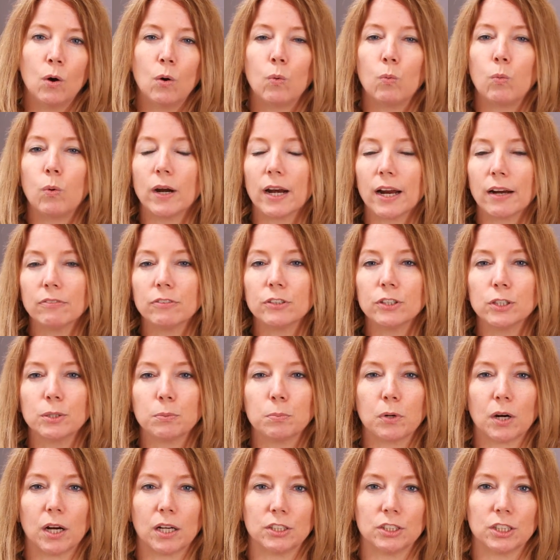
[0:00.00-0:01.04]
Whatever your
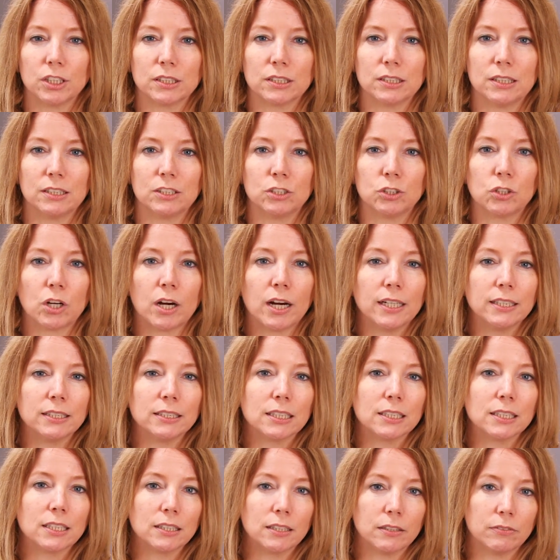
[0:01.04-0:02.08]
project is trying to
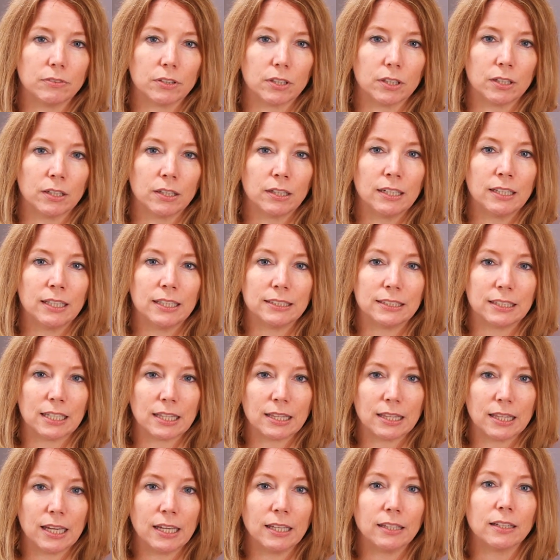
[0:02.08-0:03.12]
deliver is the
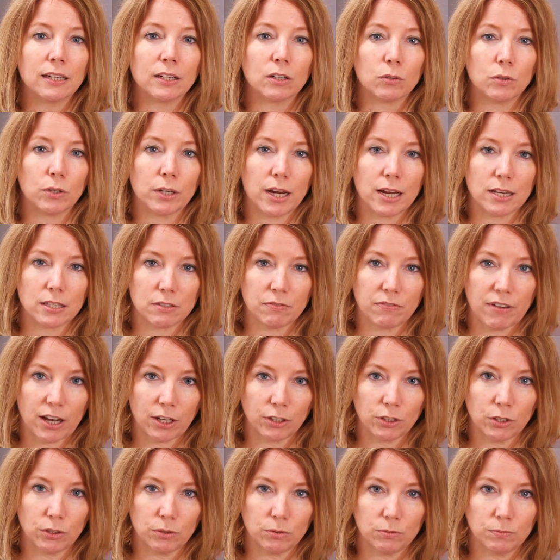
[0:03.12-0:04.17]
thing that creates
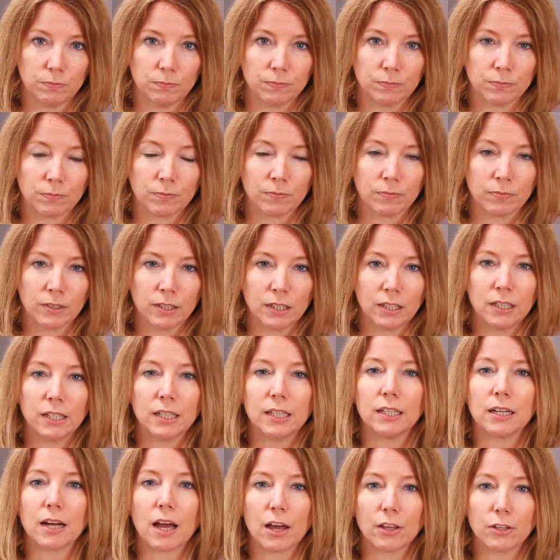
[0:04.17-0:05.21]
value.
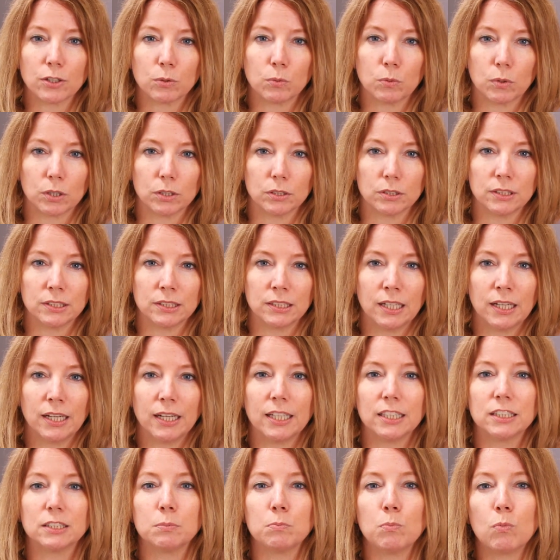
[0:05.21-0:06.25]
In other words,
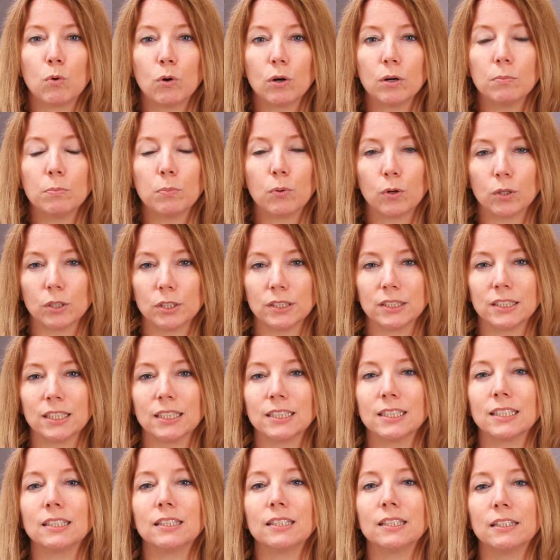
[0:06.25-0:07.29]
it's more important to
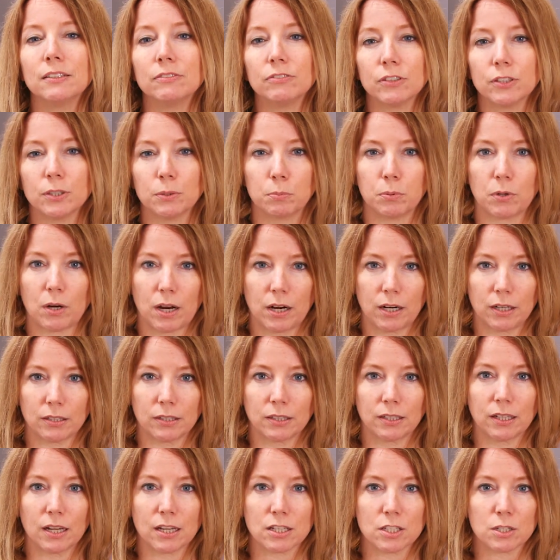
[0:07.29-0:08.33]
deliver the product the
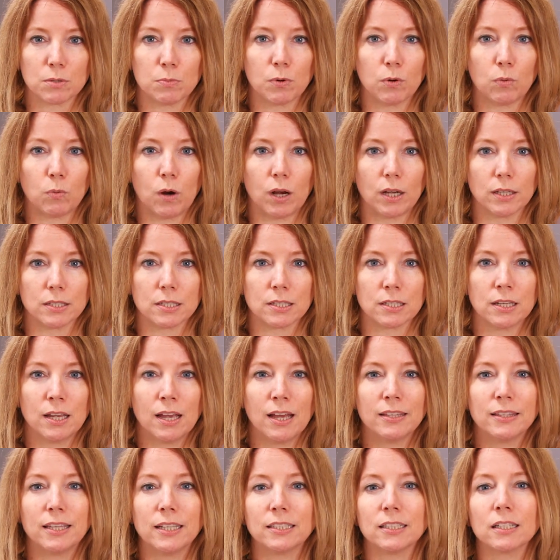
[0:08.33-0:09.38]
customer wants
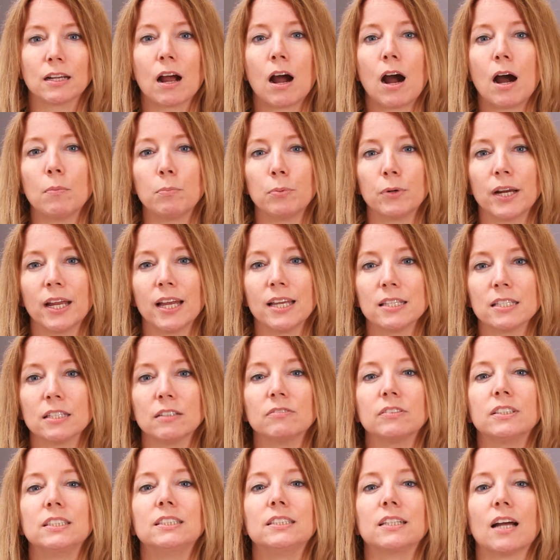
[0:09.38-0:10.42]
than to
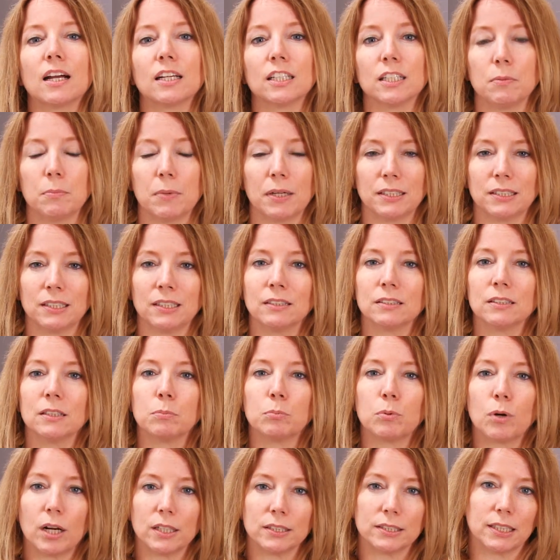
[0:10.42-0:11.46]
comprehensively document the
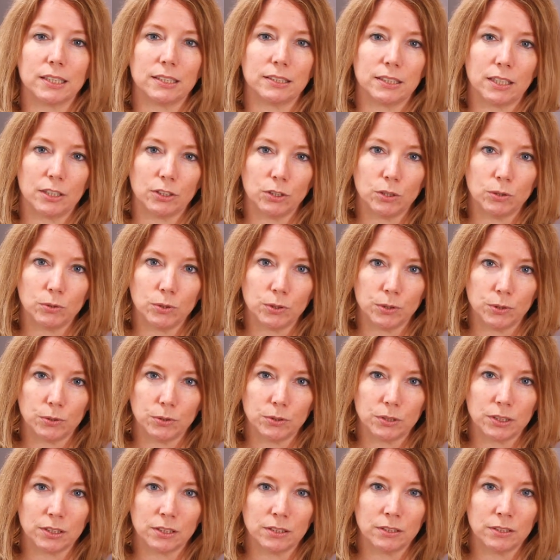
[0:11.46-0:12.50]
process that you
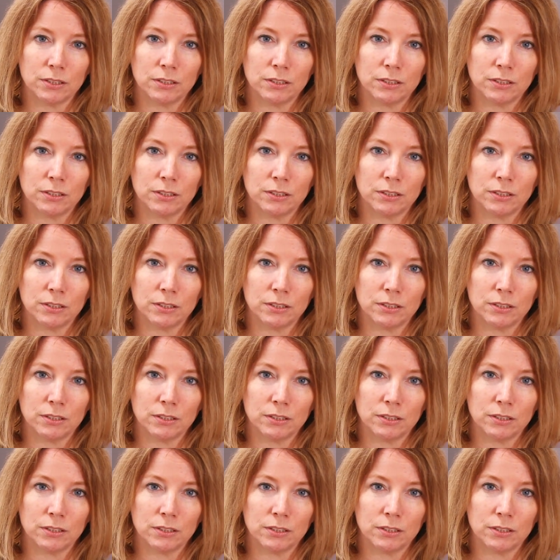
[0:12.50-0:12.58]
used.